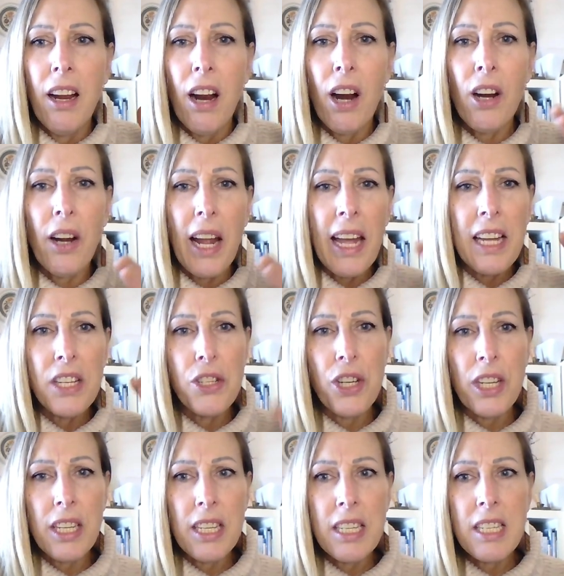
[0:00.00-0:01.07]
our
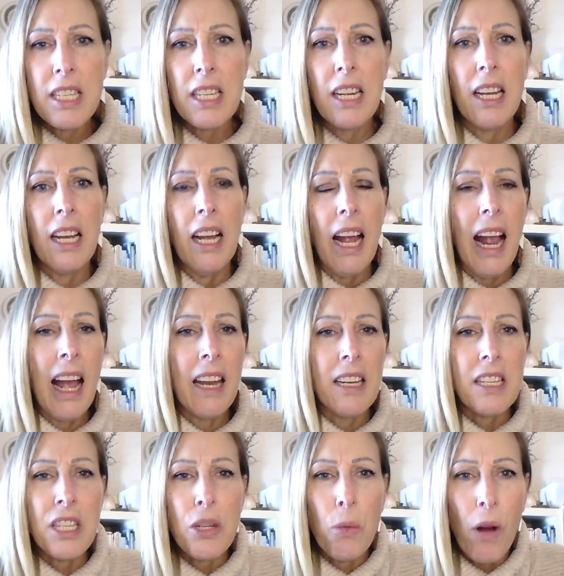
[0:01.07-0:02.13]
edges
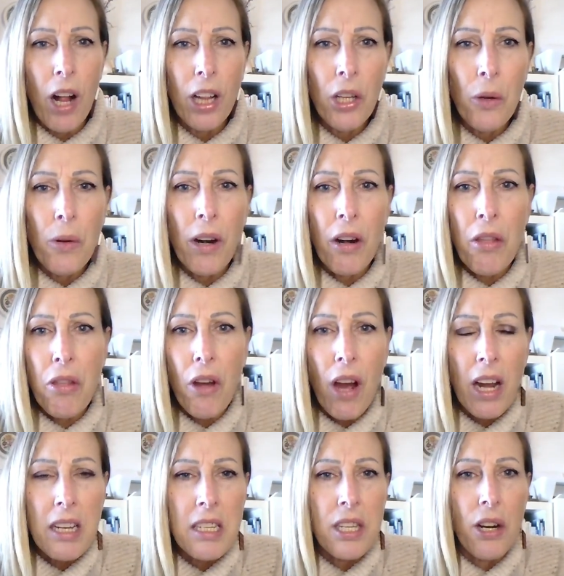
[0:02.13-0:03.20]
and swallow our
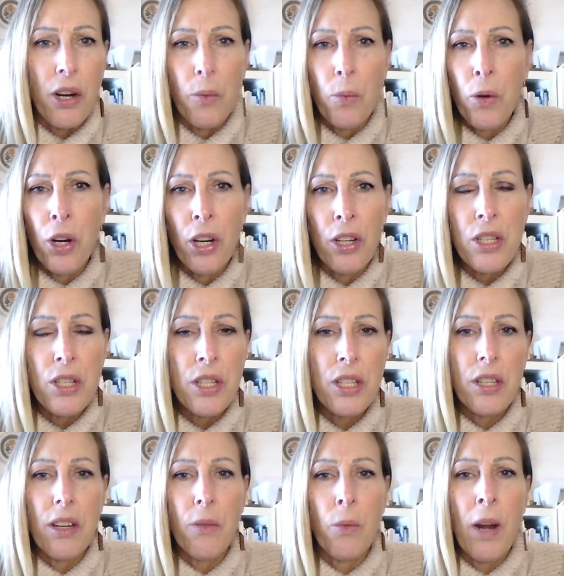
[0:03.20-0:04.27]
thoughts, our
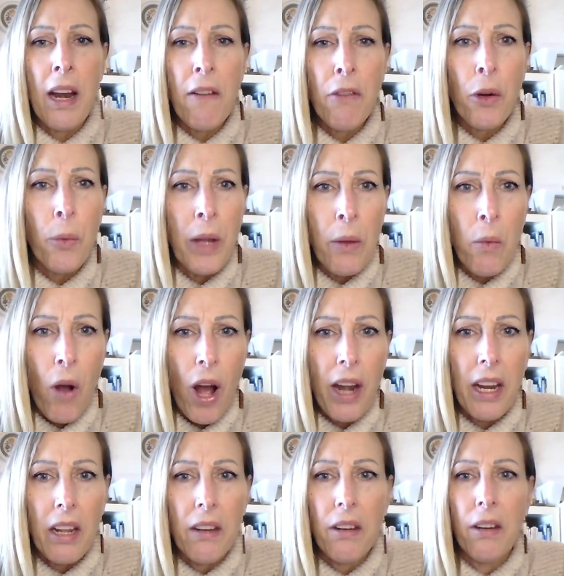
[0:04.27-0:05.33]
words, whatever we
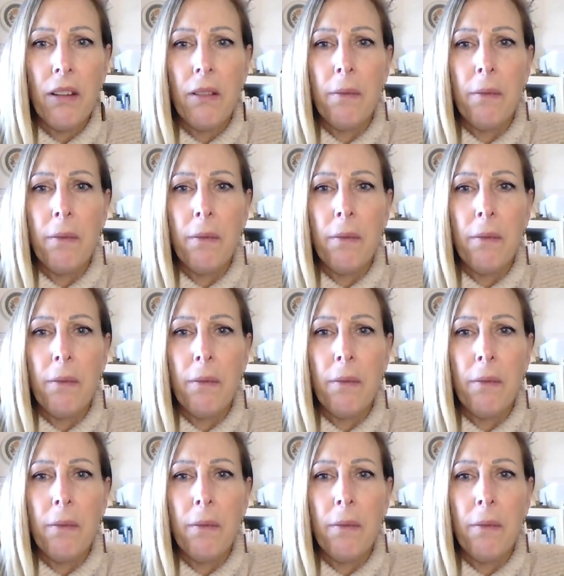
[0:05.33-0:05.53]
wanted.